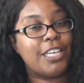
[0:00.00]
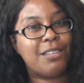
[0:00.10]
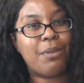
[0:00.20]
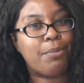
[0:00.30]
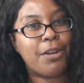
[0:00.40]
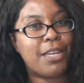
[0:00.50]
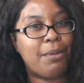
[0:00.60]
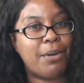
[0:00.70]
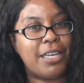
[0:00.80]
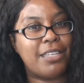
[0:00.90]
It's my
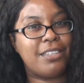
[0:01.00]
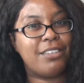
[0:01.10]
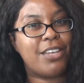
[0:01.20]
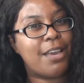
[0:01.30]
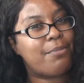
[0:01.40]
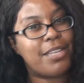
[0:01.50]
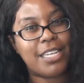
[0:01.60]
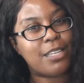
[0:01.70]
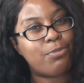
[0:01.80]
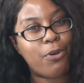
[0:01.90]
birthday month. You can't be
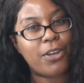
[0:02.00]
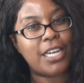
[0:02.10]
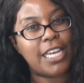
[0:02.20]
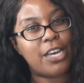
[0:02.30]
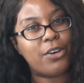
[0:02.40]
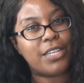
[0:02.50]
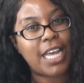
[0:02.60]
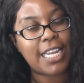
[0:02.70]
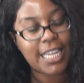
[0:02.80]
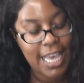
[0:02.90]
disappointing Leo
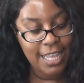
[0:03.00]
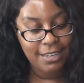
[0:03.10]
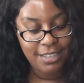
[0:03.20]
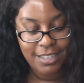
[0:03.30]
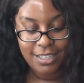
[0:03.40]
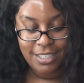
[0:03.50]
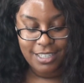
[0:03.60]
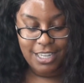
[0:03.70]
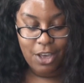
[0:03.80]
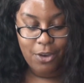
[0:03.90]
like that.
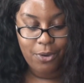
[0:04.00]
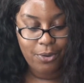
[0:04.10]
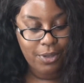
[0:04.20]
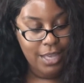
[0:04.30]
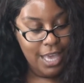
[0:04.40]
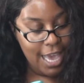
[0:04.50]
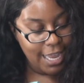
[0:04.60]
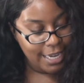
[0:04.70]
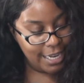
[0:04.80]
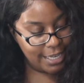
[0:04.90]
So
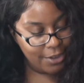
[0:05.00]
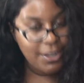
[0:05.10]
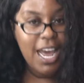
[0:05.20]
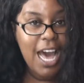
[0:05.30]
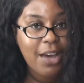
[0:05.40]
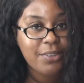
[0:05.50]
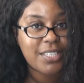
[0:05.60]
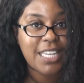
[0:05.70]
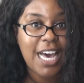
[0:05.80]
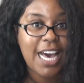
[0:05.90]
ain't nothing on the
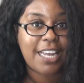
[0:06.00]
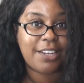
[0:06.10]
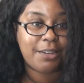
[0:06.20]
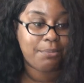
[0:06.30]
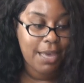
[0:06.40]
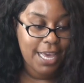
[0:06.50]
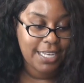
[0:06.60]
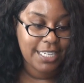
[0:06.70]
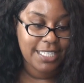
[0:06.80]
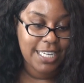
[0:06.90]
outside of the
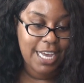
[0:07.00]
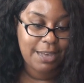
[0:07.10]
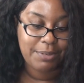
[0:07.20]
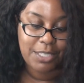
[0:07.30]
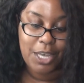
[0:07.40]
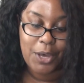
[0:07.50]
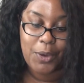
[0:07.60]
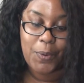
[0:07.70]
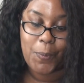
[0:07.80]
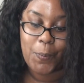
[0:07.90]
bag this time,
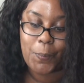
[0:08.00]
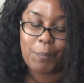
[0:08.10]
so